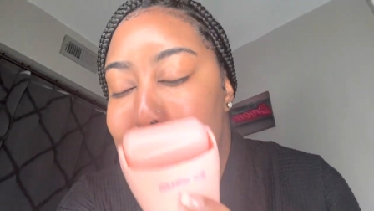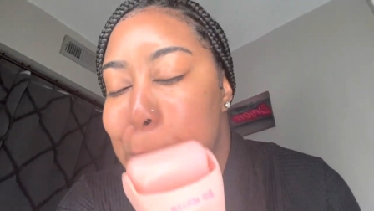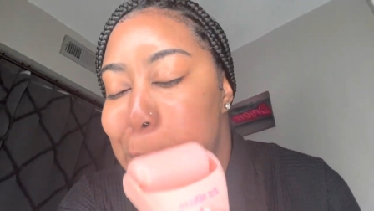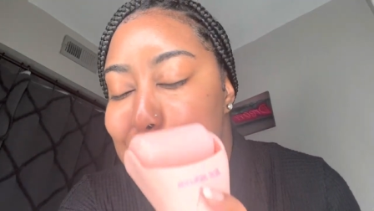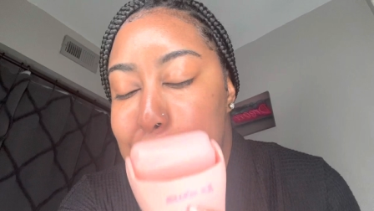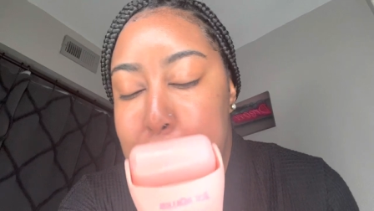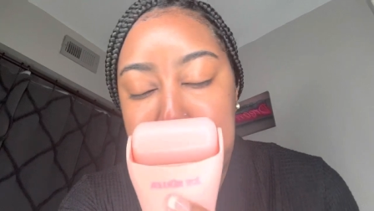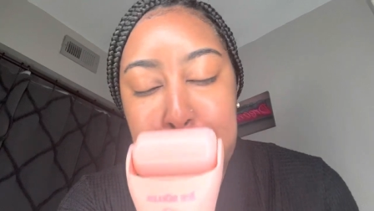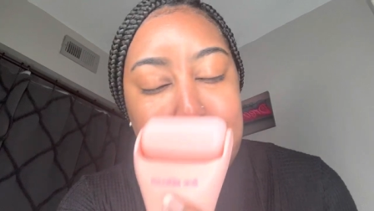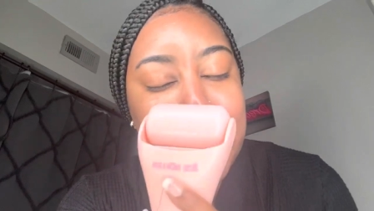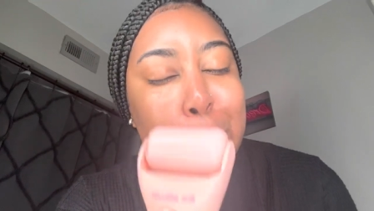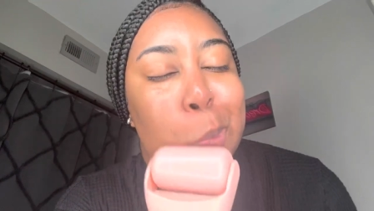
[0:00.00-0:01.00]
start
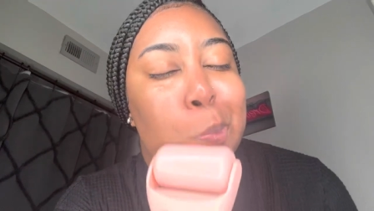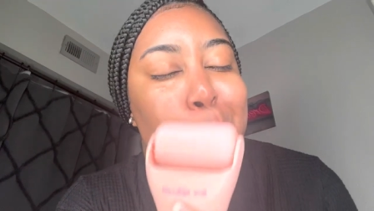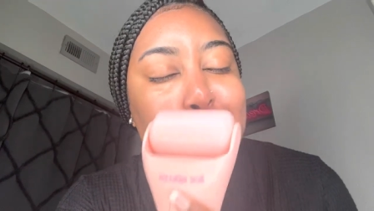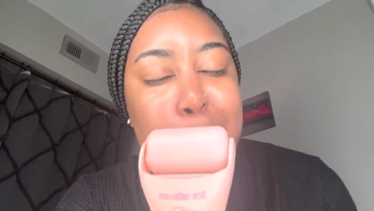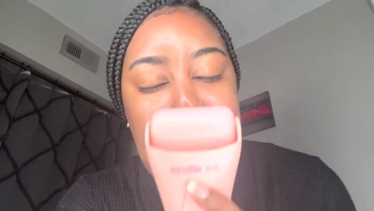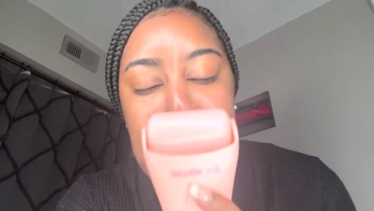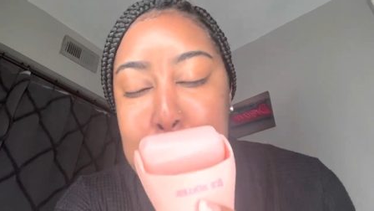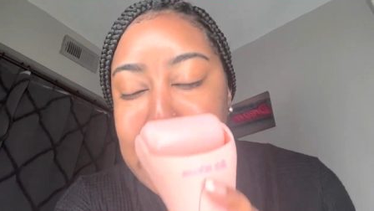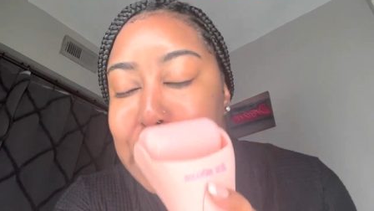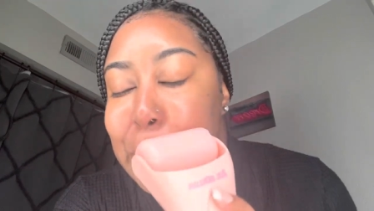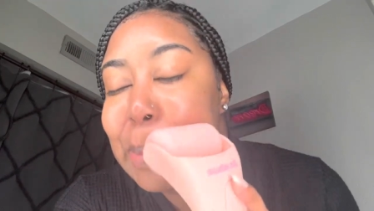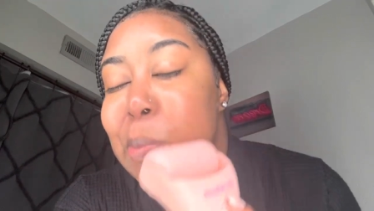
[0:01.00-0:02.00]
using it, you will not want to go
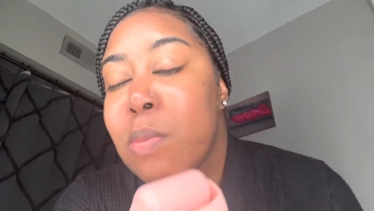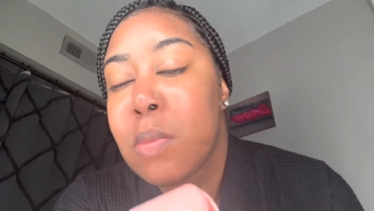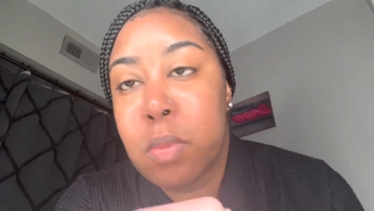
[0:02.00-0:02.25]
back.